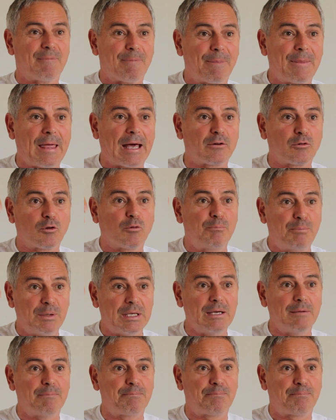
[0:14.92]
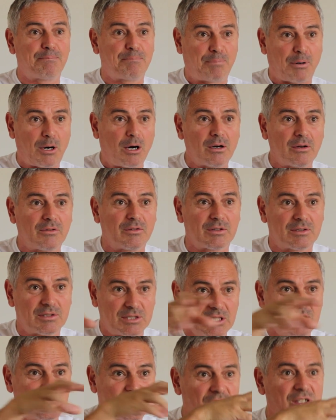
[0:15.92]
that will be part of the
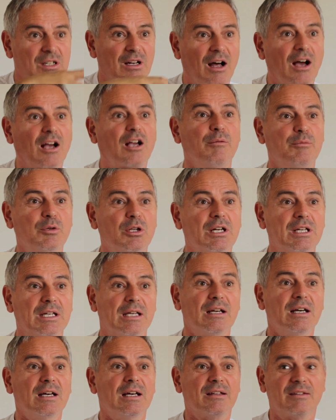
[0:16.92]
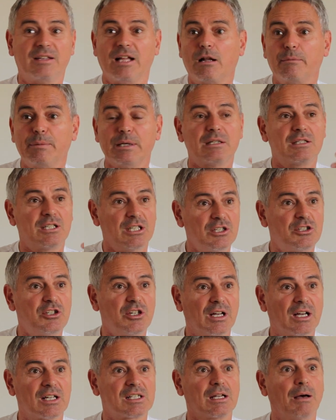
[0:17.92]
teachers in our community. They'll be
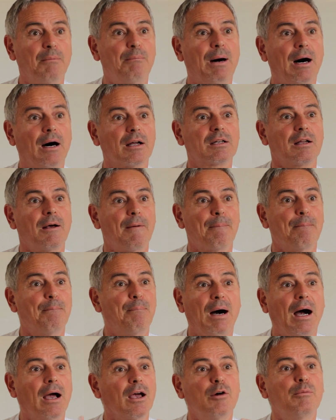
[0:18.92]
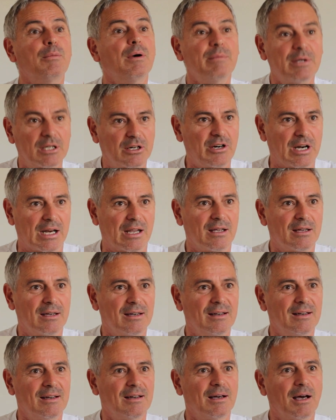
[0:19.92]
teaching us about biomimicry.
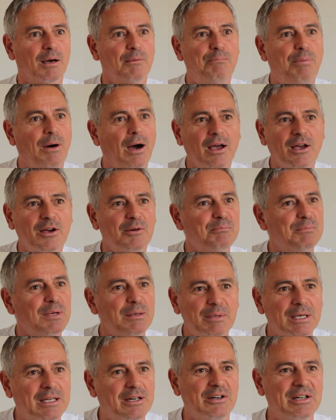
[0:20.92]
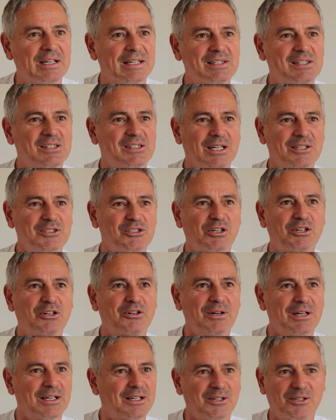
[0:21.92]
And biomimicry is such a
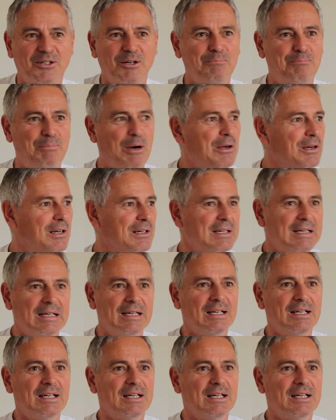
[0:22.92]
critical component.